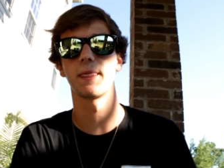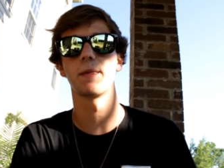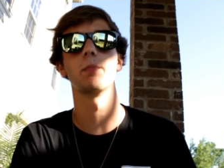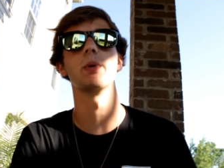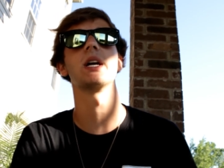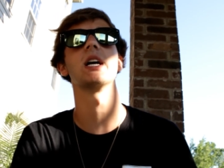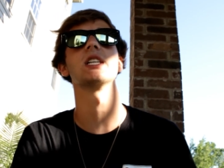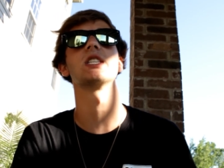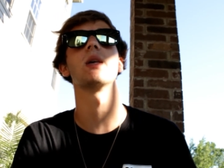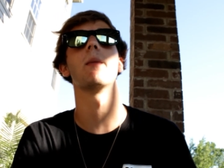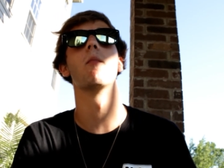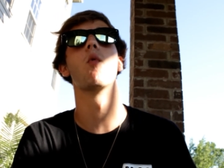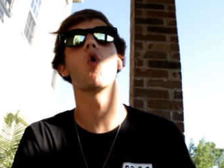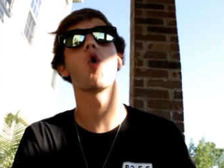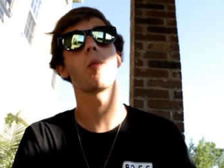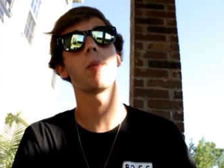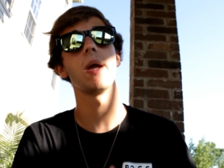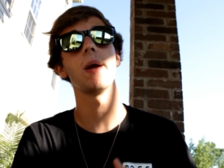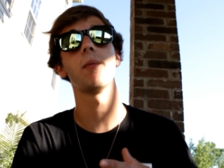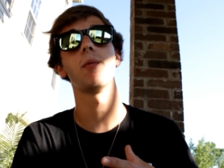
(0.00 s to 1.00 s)
Because the
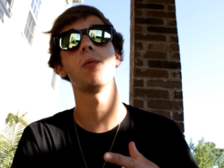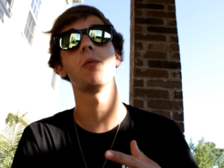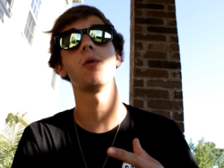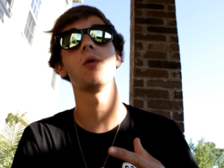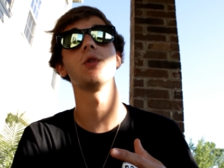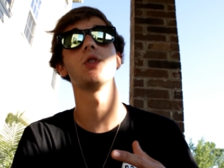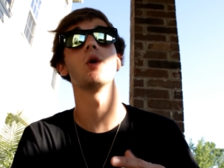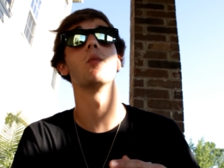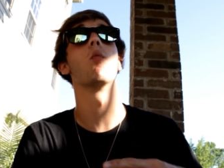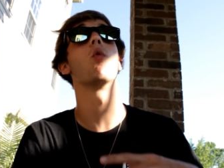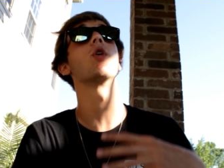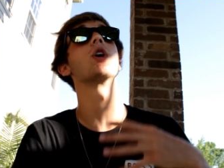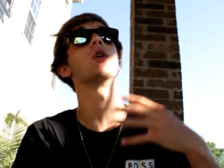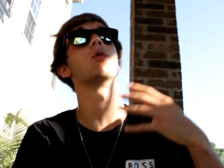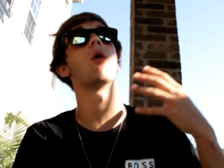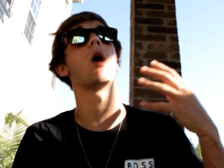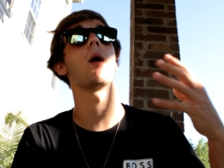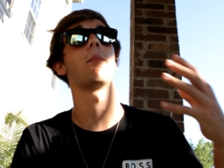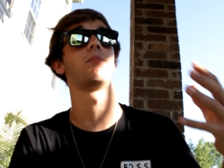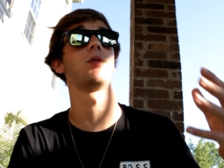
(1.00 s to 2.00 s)
more people, the more
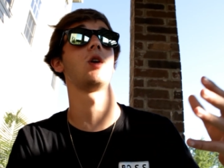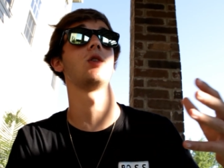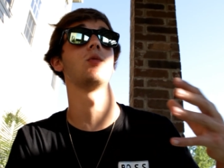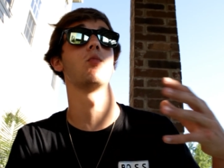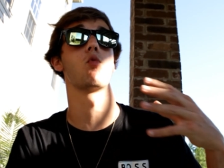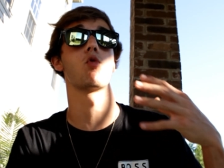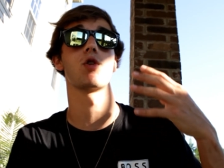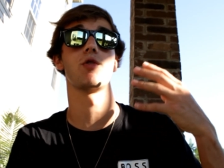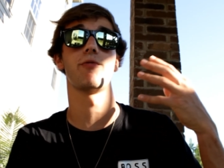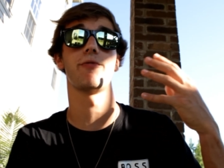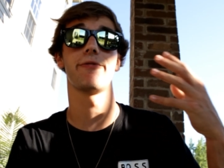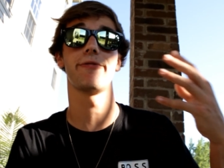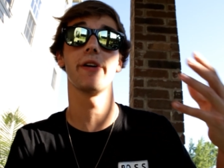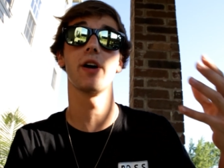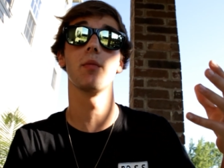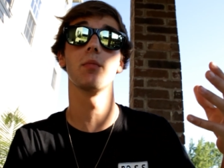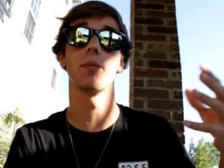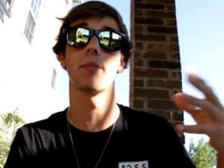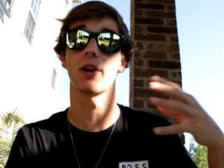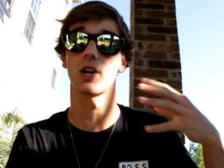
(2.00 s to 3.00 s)
you upload, the more you
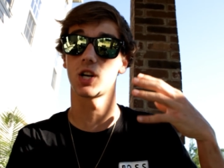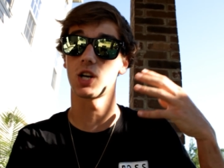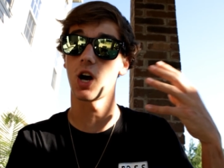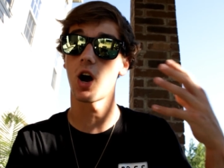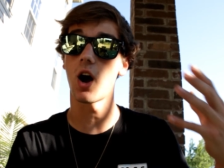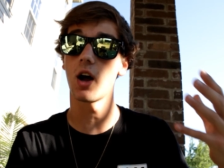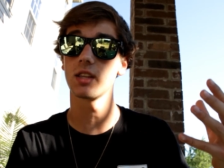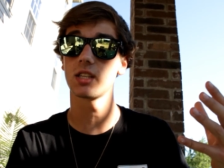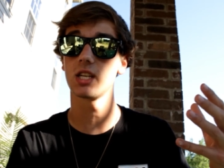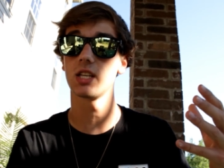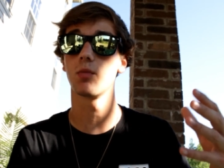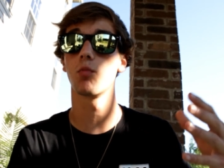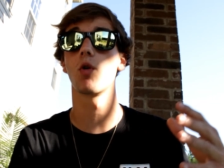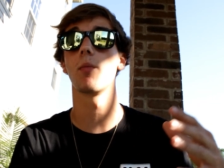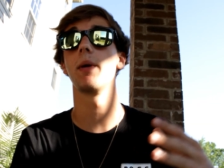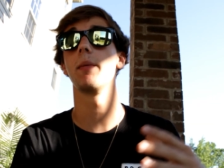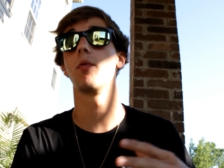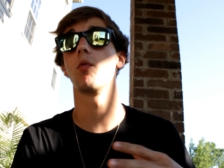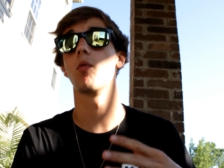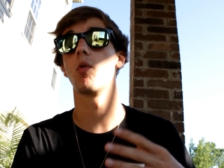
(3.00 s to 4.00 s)
film, the better content, the more
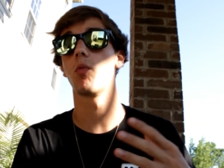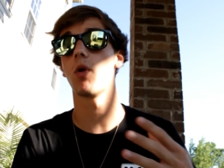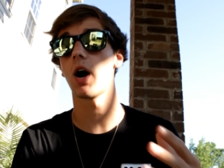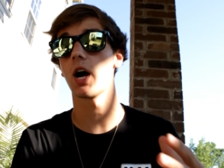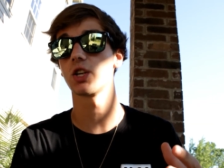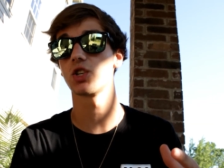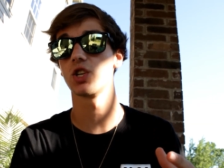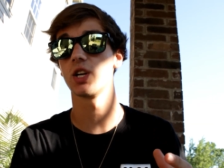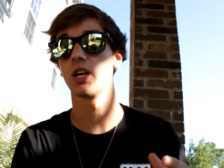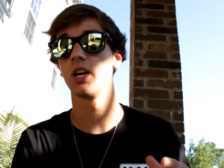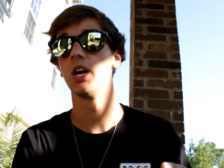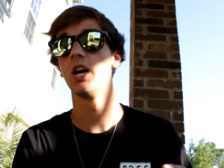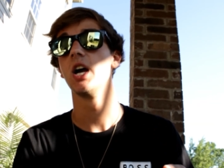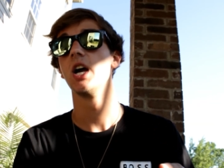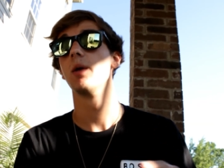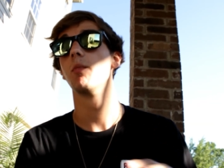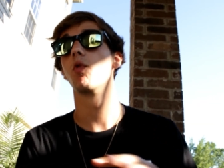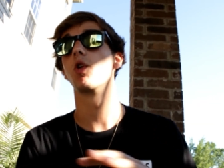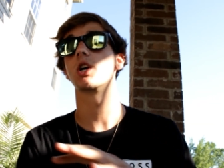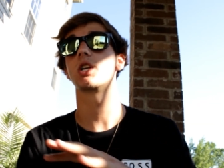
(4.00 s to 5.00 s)
people will watch it,
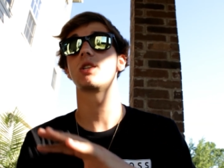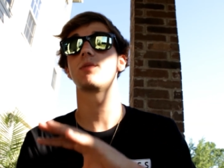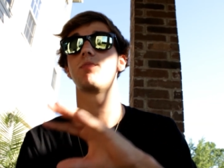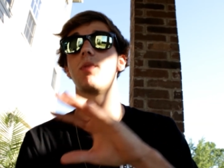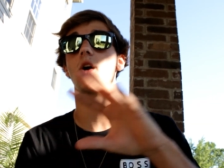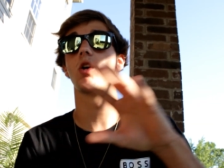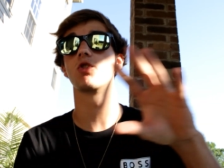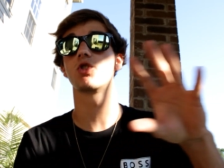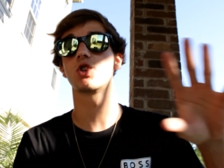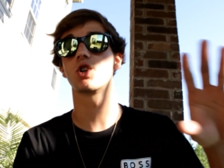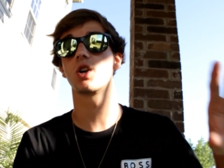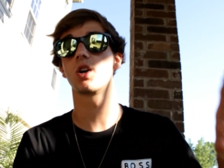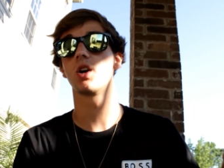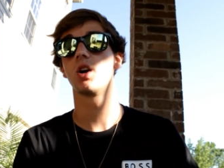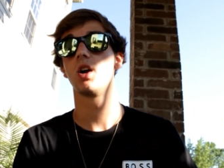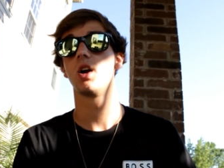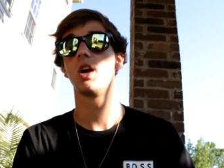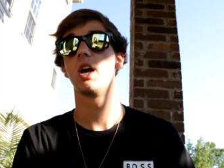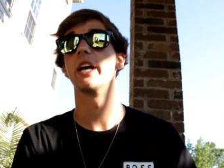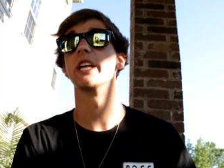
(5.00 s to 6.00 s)
more exposure,
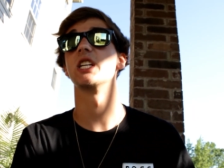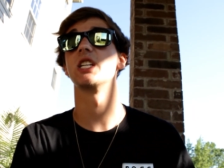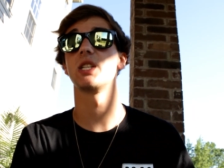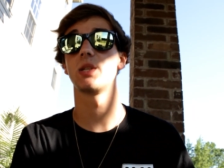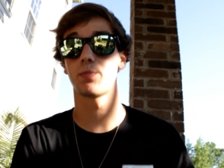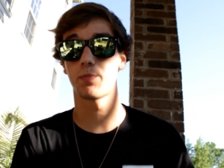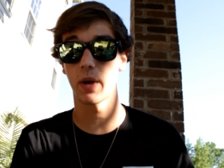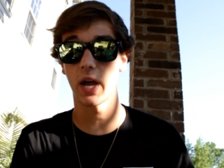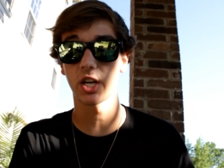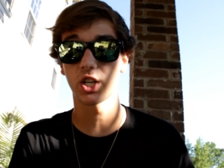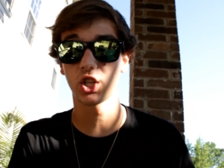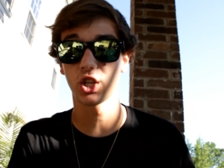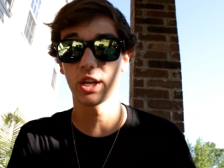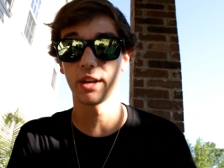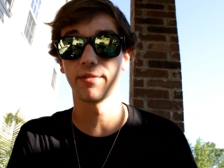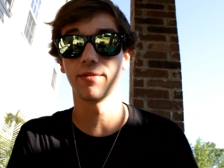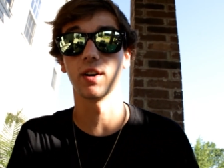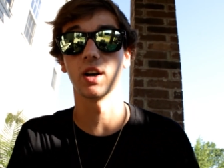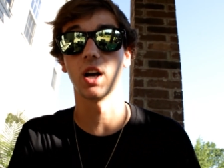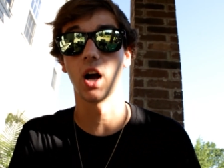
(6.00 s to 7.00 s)

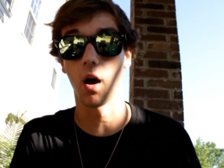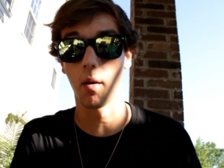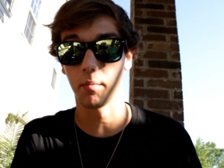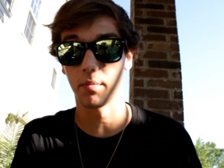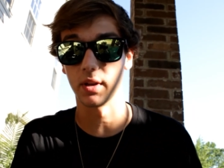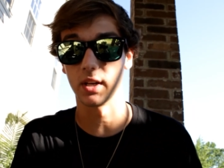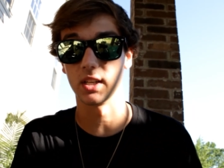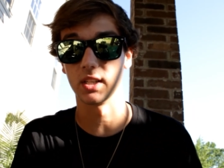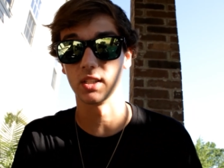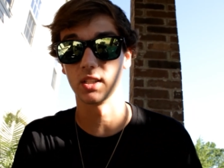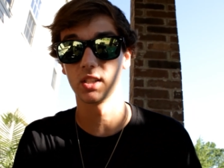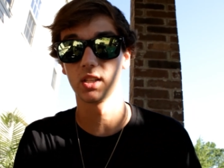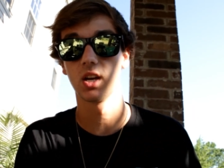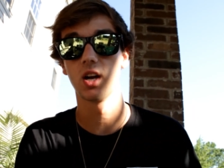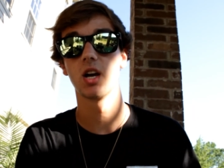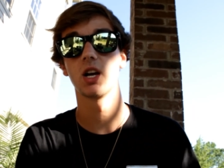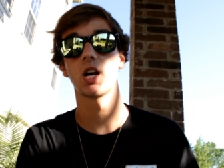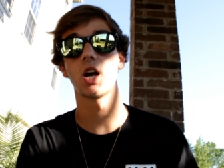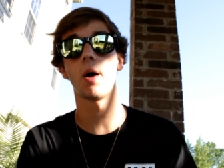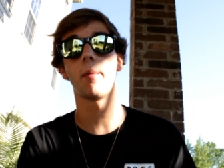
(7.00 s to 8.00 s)
especially for companies
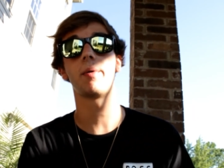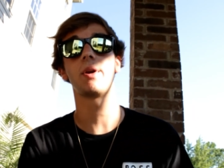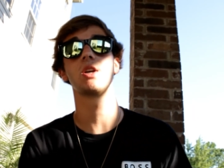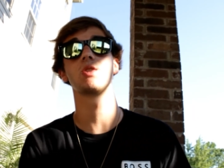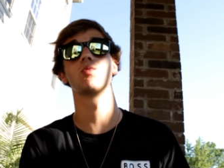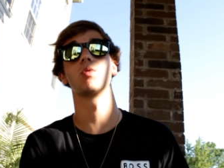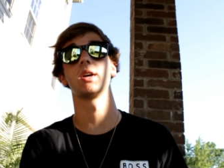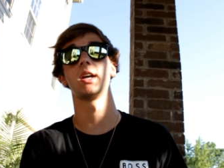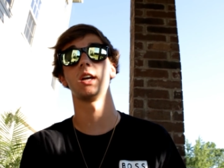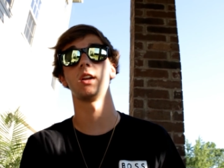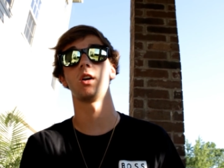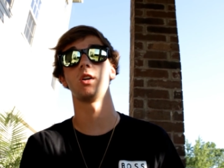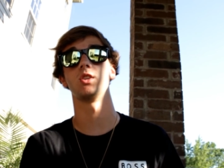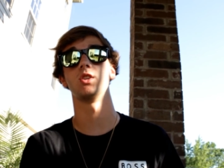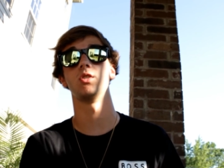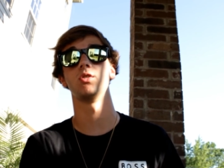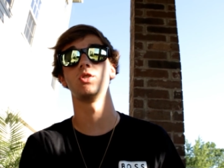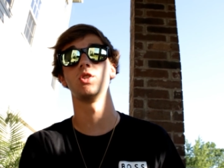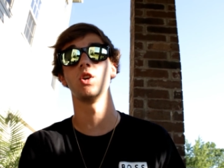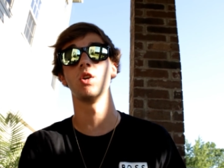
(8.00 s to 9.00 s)
companies will get on
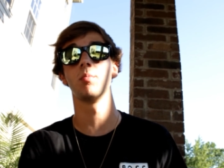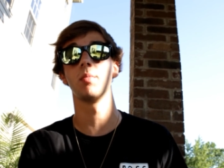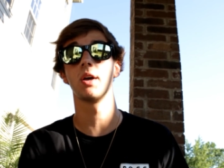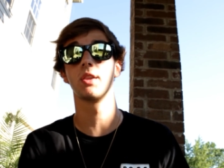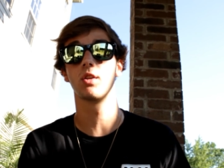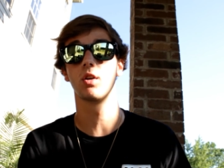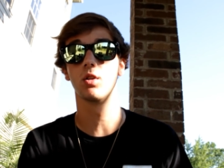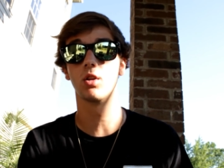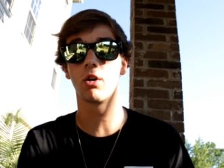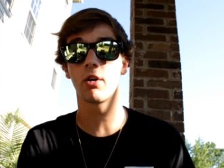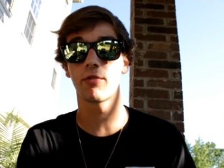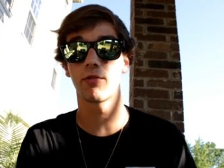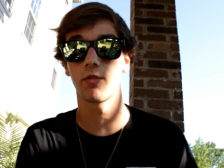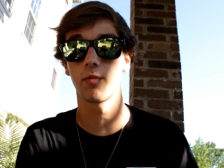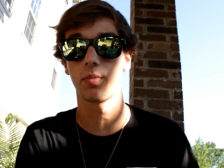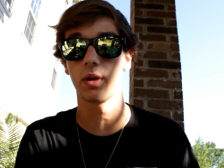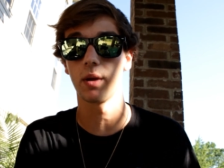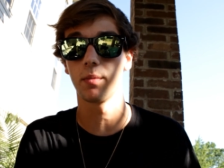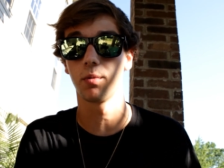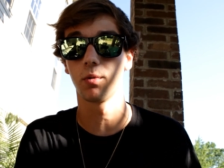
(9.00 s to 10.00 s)
YouTube and they'll look for
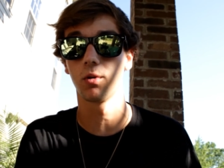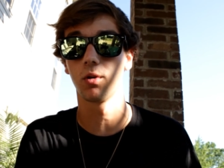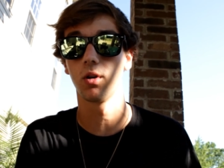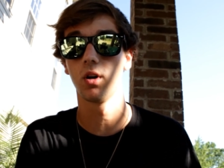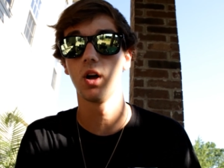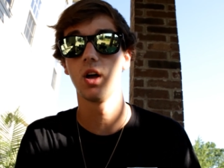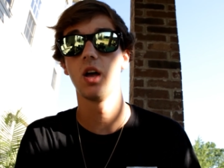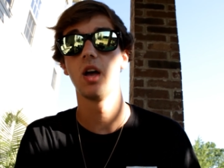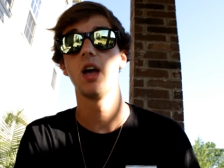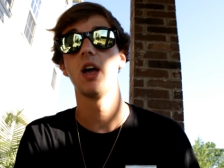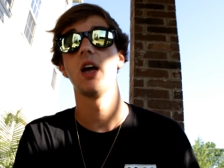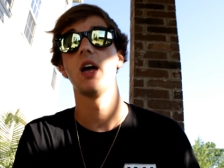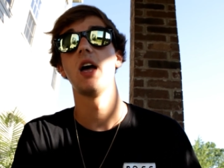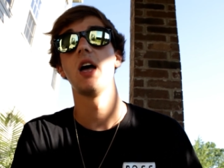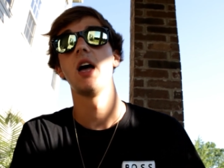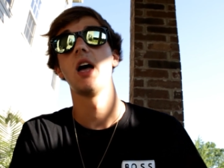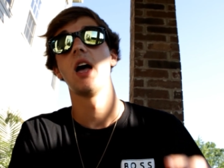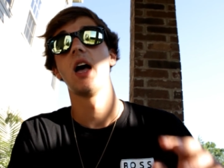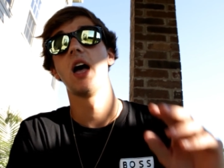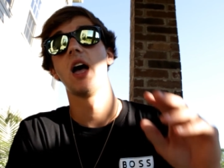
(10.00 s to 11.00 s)
people
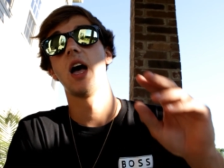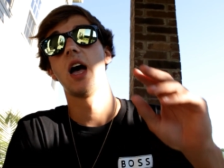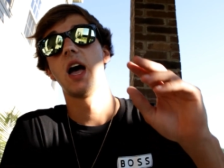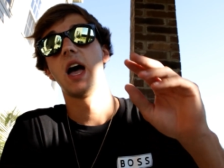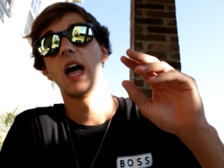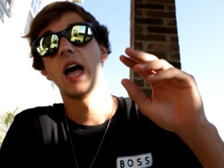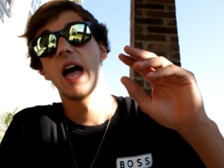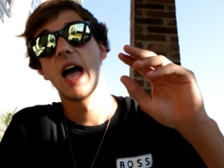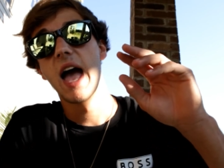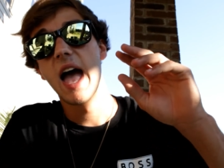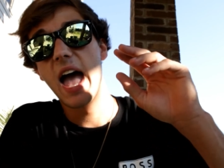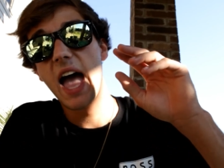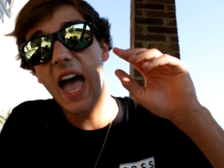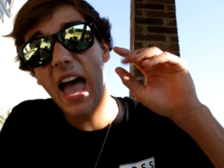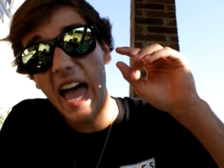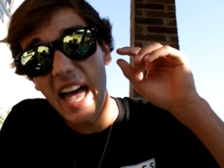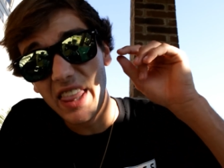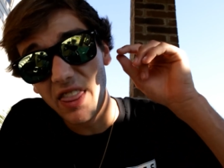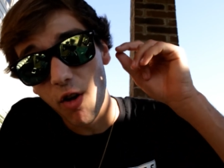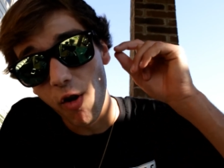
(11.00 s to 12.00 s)

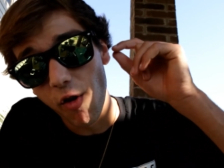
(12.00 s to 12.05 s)
and